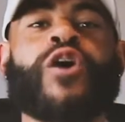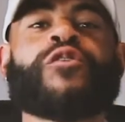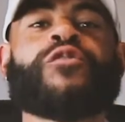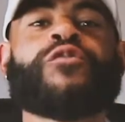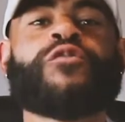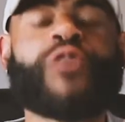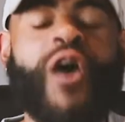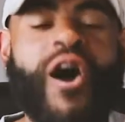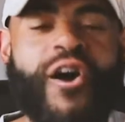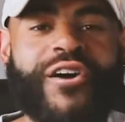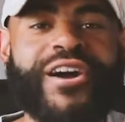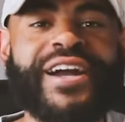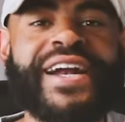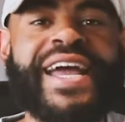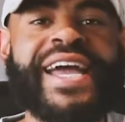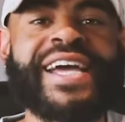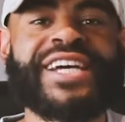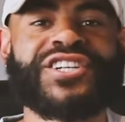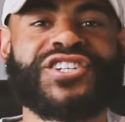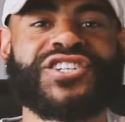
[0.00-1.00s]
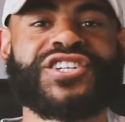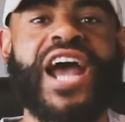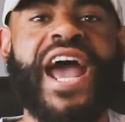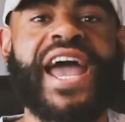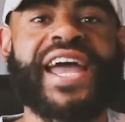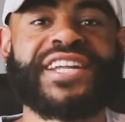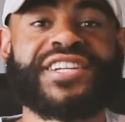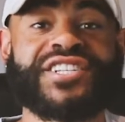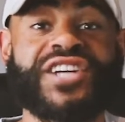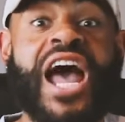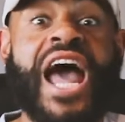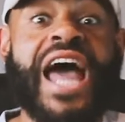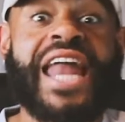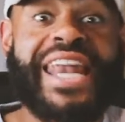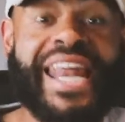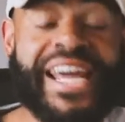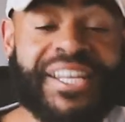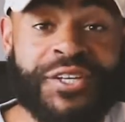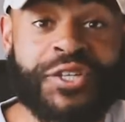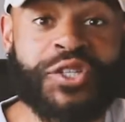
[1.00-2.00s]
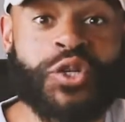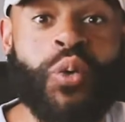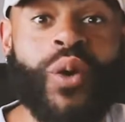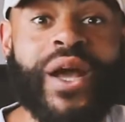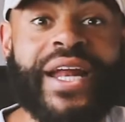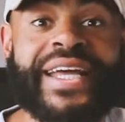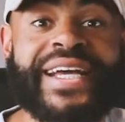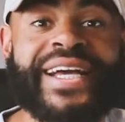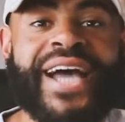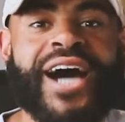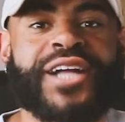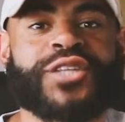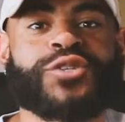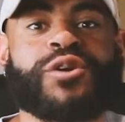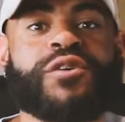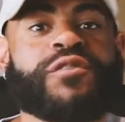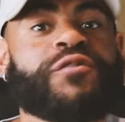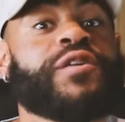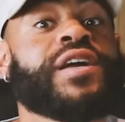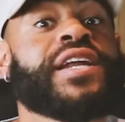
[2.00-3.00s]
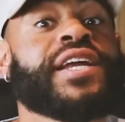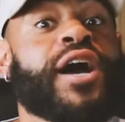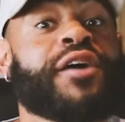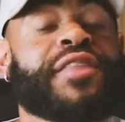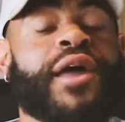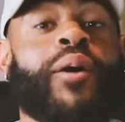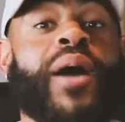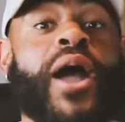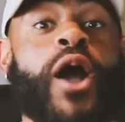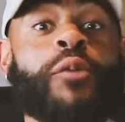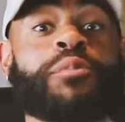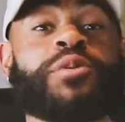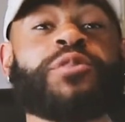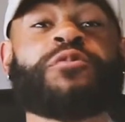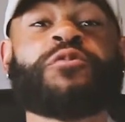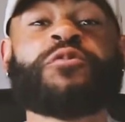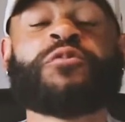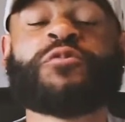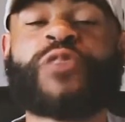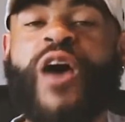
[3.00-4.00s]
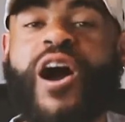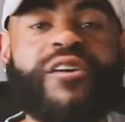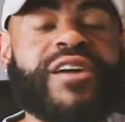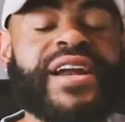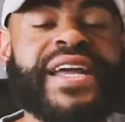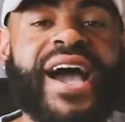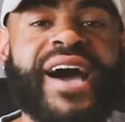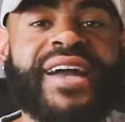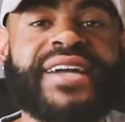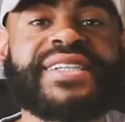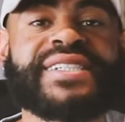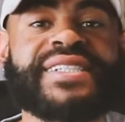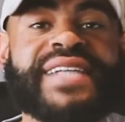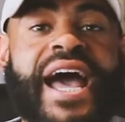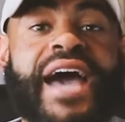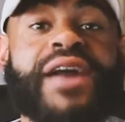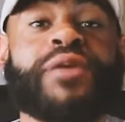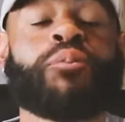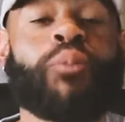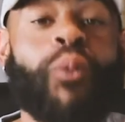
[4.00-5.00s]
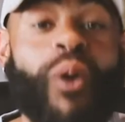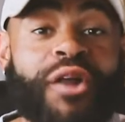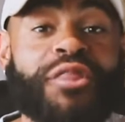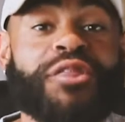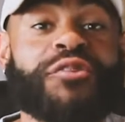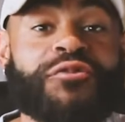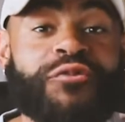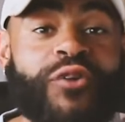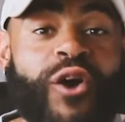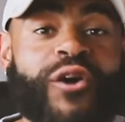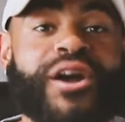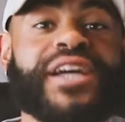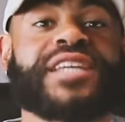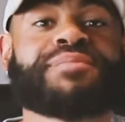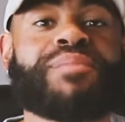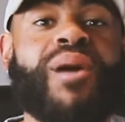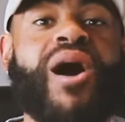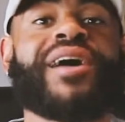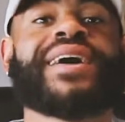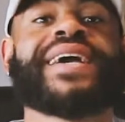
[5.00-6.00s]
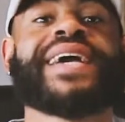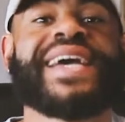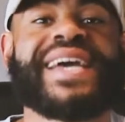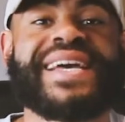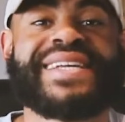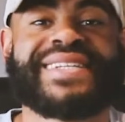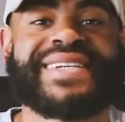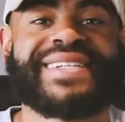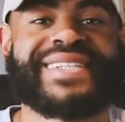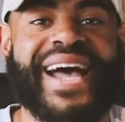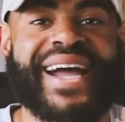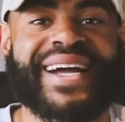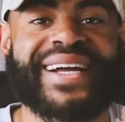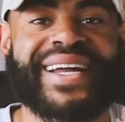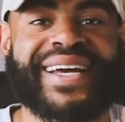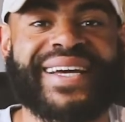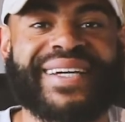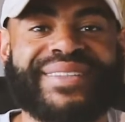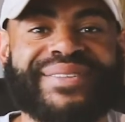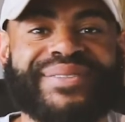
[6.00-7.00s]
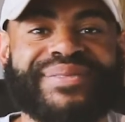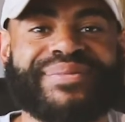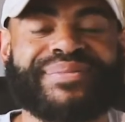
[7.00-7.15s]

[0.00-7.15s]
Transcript: Foreign exchange. Let's just quickly cut to a video that will help you thoroughly understand what the Forex market is exactly.